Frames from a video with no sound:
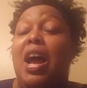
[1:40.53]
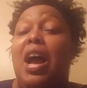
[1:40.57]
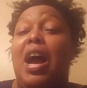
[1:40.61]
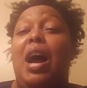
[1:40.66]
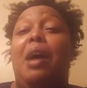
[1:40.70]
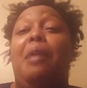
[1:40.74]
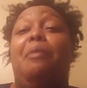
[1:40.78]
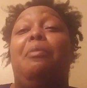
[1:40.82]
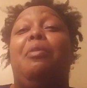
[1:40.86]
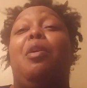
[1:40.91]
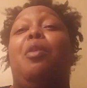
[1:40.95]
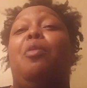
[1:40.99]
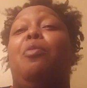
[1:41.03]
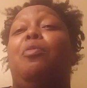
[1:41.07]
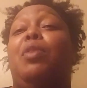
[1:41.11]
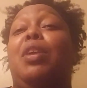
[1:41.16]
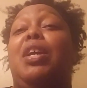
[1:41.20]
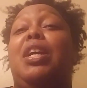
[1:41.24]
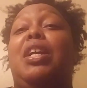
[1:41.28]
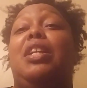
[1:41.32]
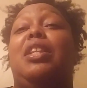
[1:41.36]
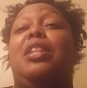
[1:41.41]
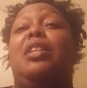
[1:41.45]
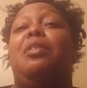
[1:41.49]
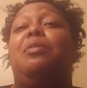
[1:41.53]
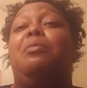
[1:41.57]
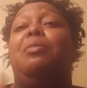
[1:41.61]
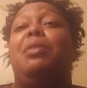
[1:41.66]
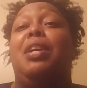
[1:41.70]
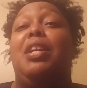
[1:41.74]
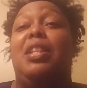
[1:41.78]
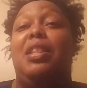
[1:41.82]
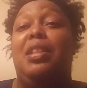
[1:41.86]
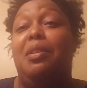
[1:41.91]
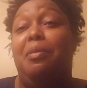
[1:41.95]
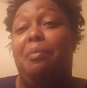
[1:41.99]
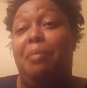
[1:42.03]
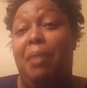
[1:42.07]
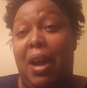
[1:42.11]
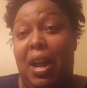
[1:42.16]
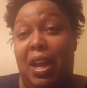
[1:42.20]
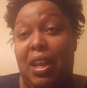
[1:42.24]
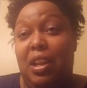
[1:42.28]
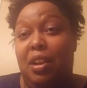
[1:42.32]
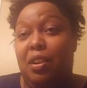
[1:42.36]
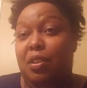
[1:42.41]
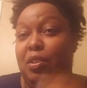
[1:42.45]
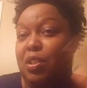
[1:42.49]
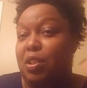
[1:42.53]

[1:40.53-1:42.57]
I'm gonna link them in the bio.